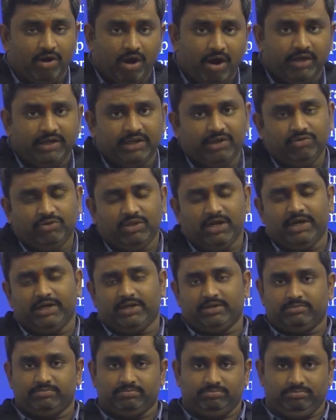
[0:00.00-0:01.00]
not give
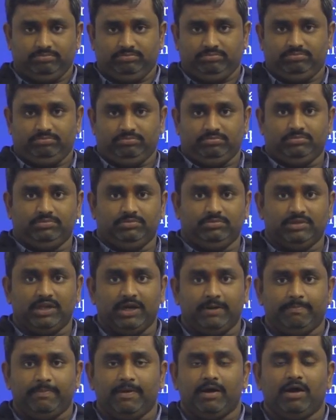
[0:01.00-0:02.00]
that
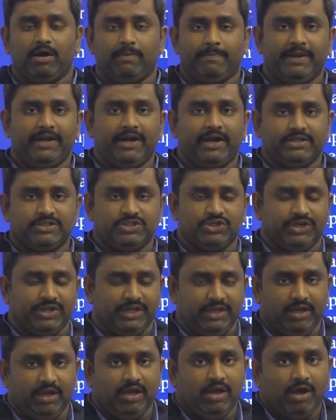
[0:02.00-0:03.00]

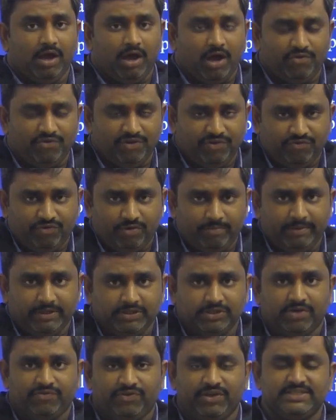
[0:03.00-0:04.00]
periodicity of
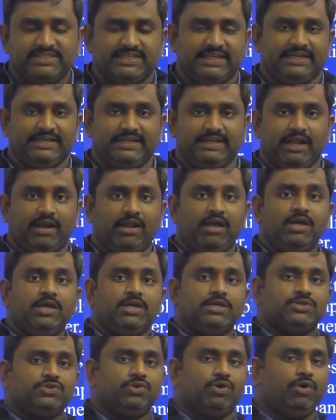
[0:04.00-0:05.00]
information of a signal.
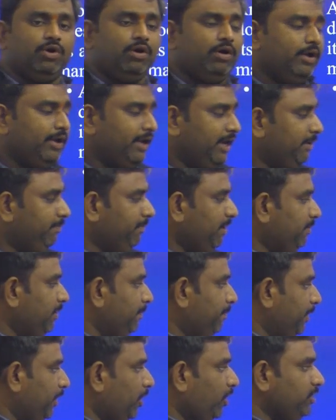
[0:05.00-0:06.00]
So it may be
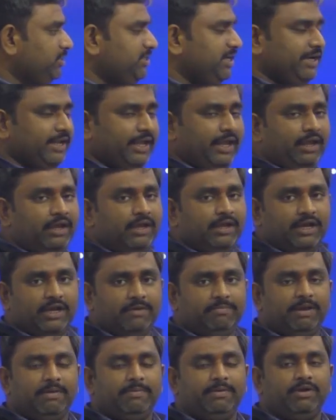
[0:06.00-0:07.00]
periodicity,
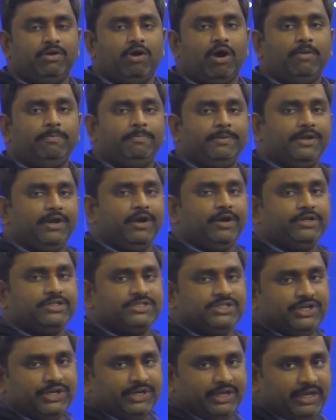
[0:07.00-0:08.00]
it may be
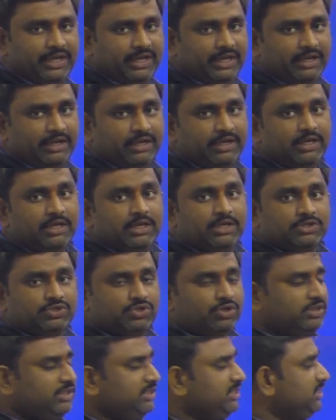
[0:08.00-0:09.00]
non-periodicity.
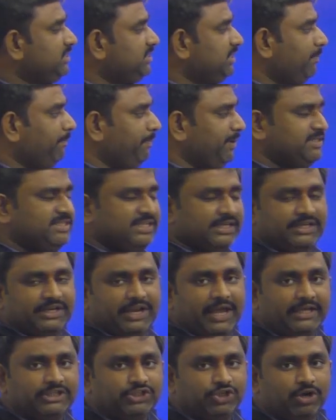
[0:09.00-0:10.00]
So this is the basic
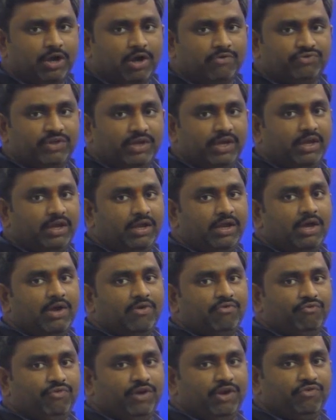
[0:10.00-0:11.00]
nature of the
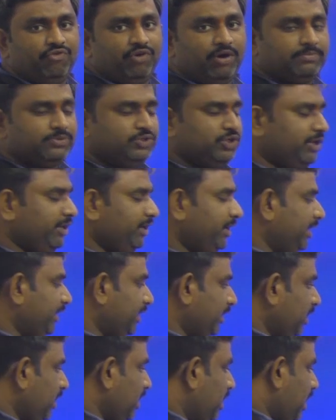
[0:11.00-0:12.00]
waveform
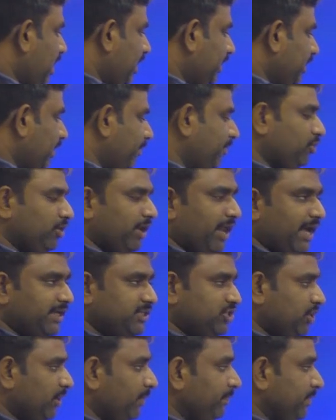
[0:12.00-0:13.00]
generator. And coming to the
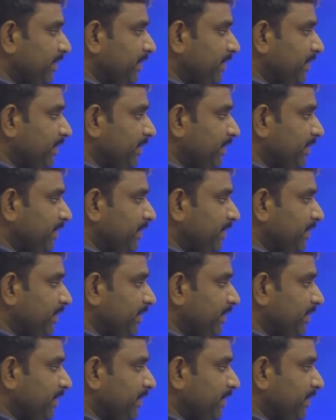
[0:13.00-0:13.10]
last,